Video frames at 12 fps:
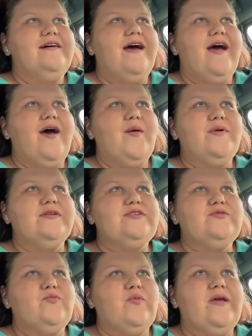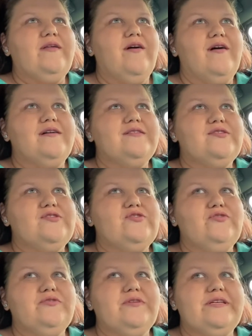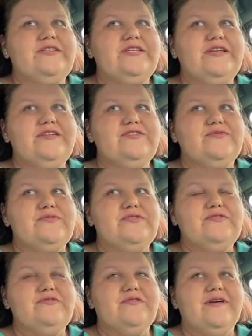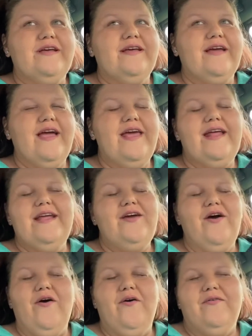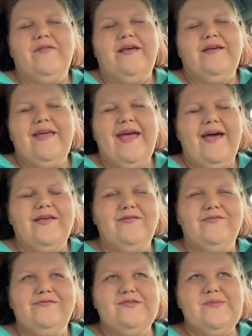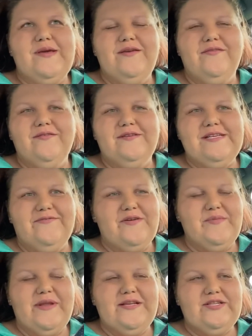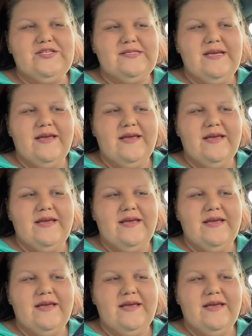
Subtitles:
how much weight loss truly changes what you look like. And I know, you lose weight, you look different, but it's just